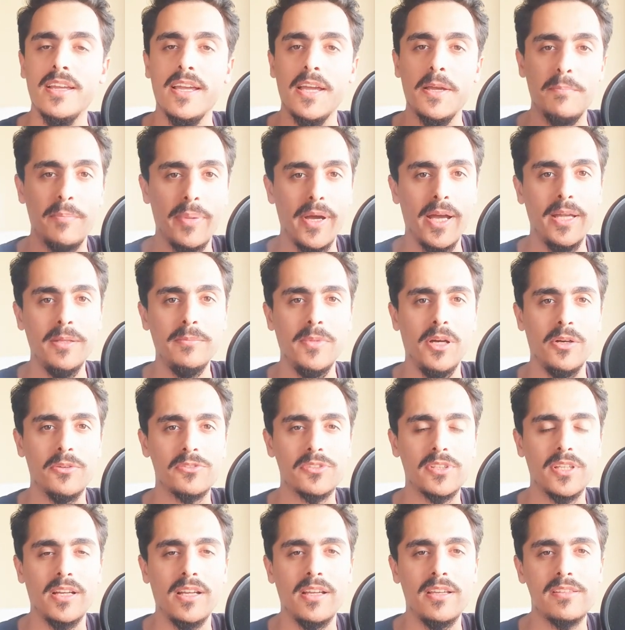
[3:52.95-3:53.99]
a pen mouse
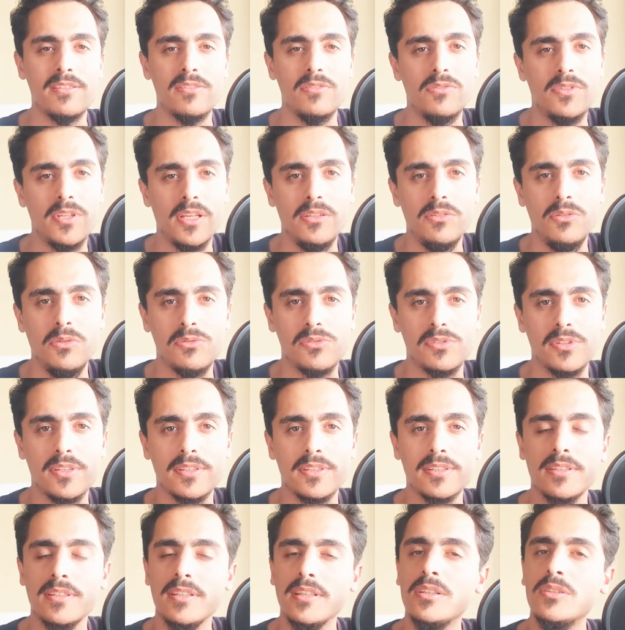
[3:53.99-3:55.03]
guys, you can use it.